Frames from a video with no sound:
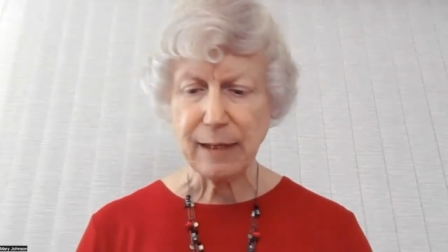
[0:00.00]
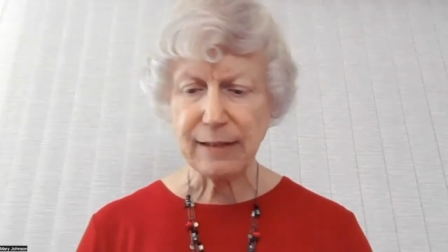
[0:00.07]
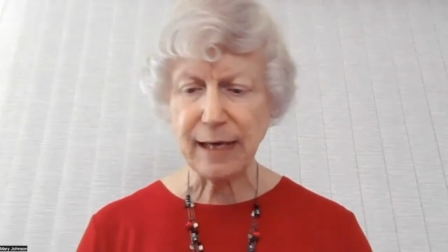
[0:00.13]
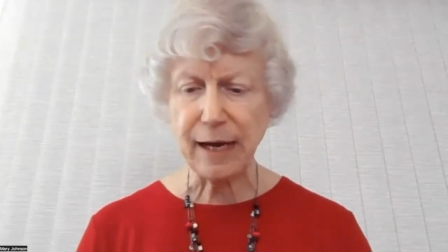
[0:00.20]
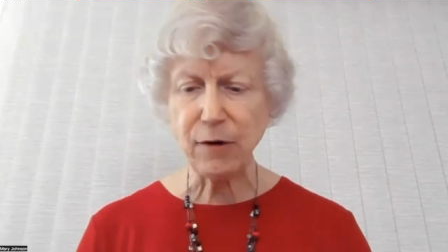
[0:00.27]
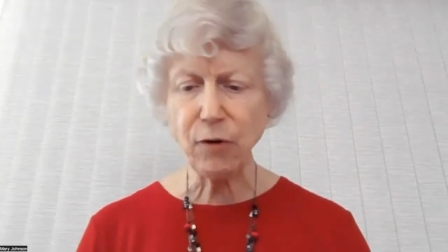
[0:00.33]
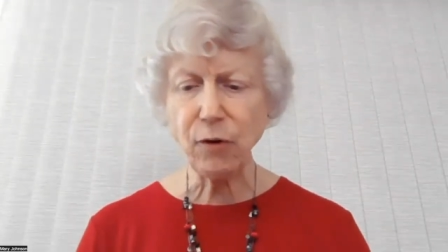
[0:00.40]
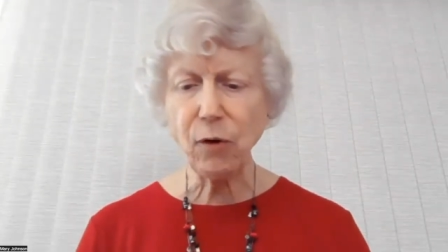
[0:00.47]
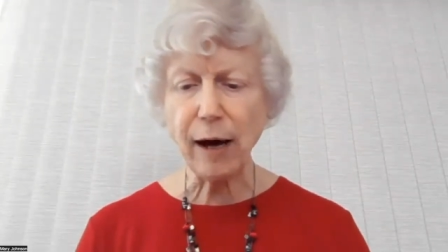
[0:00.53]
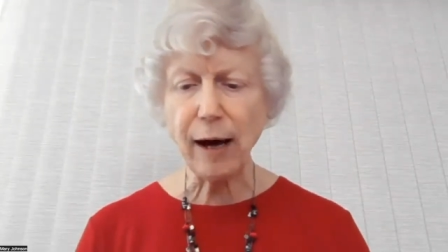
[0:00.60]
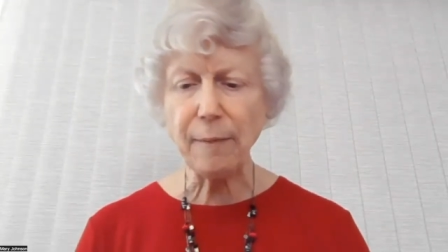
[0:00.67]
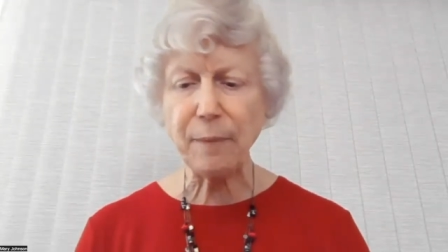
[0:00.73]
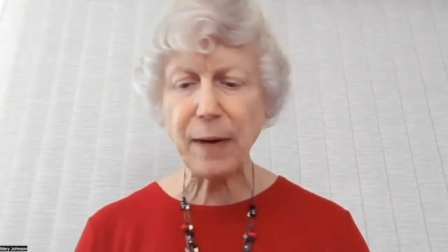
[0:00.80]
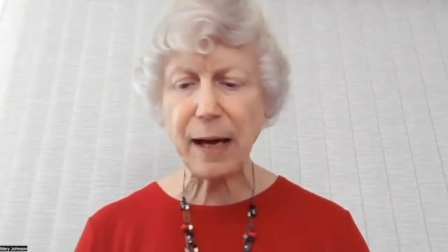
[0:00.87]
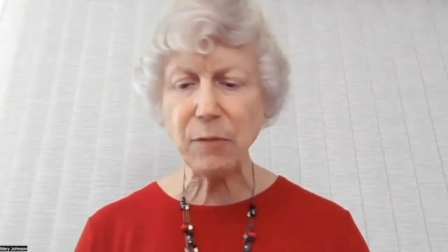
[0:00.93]
As I grew
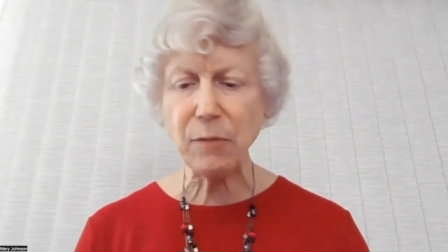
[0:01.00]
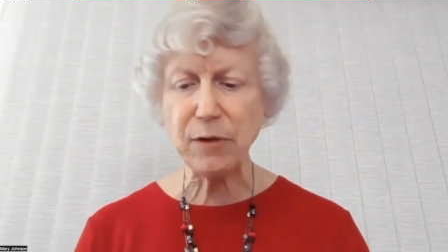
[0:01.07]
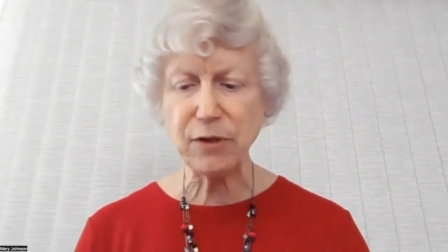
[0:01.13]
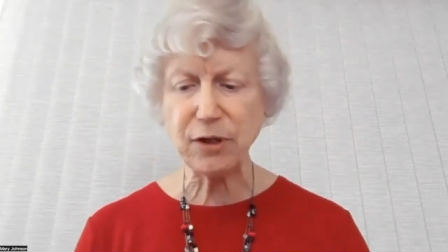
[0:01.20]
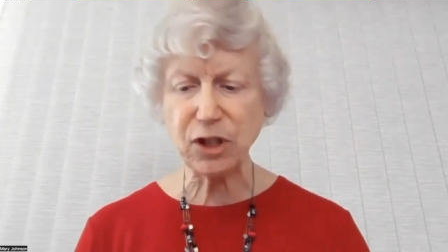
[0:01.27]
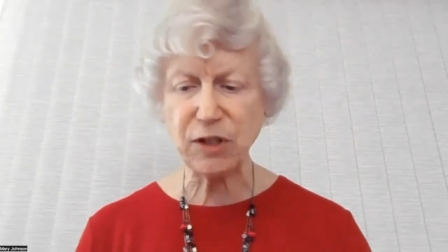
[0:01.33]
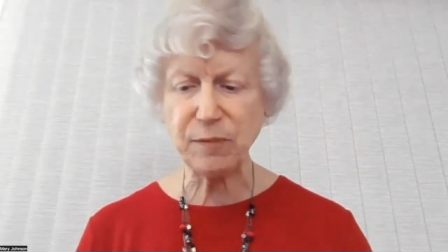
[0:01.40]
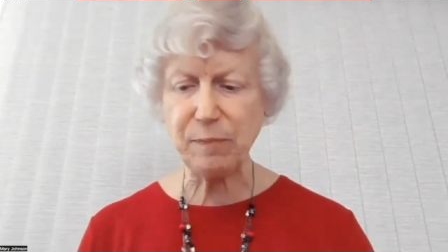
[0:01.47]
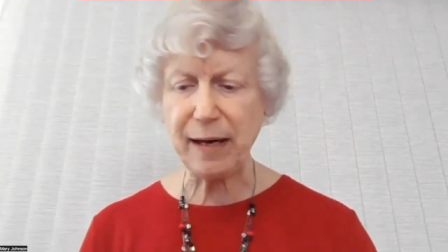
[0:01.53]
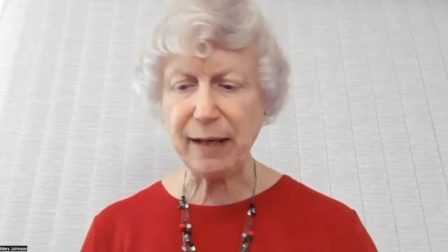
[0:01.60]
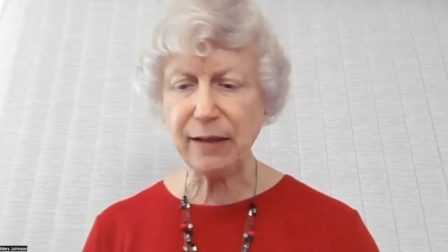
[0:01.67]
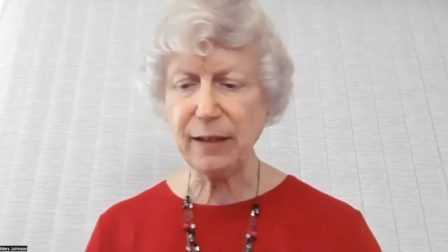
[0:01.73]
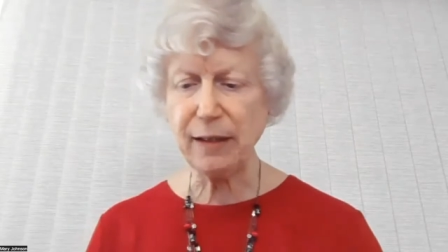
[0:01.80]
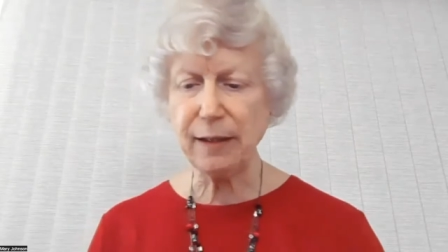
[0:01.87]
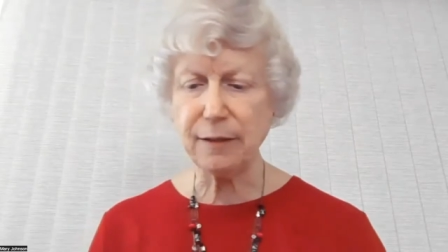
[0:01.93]
up, I was
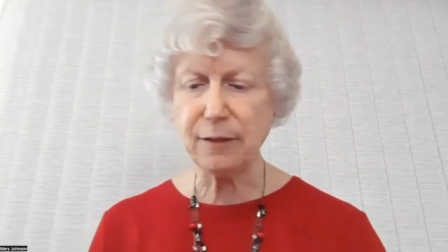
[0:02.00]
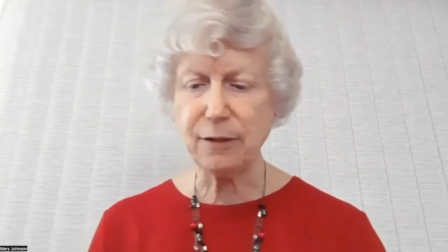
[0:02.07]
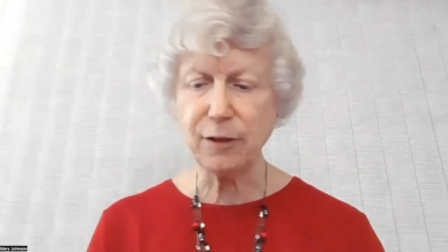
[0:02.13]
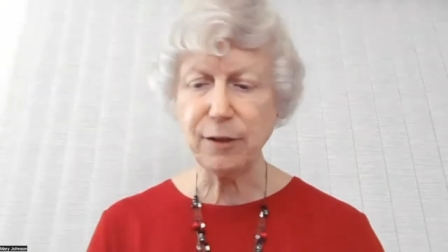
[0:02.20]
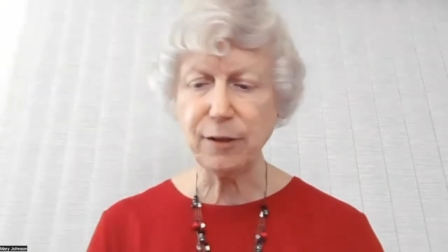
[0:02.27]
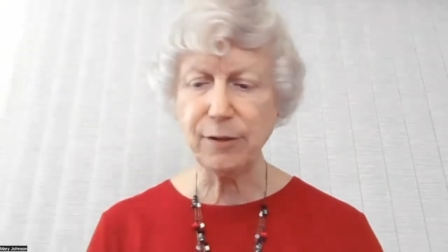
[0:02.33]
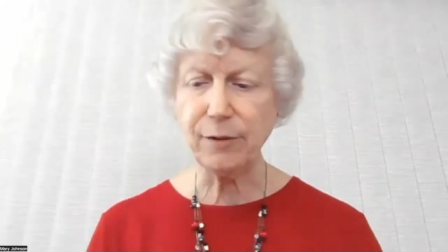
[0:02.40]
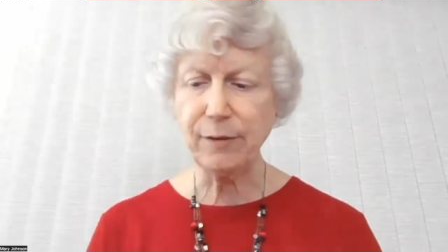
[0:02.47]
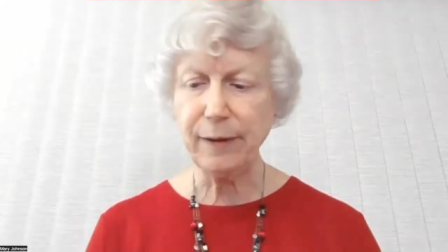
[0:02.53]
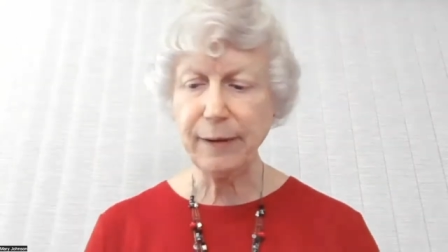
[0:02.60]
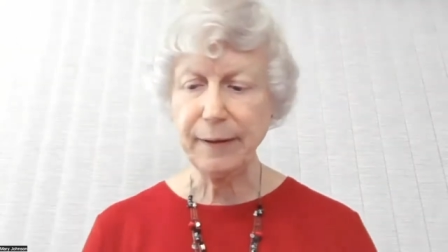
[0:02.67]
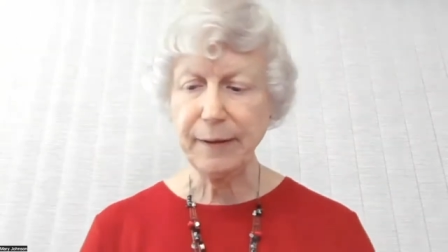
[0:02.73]
expected to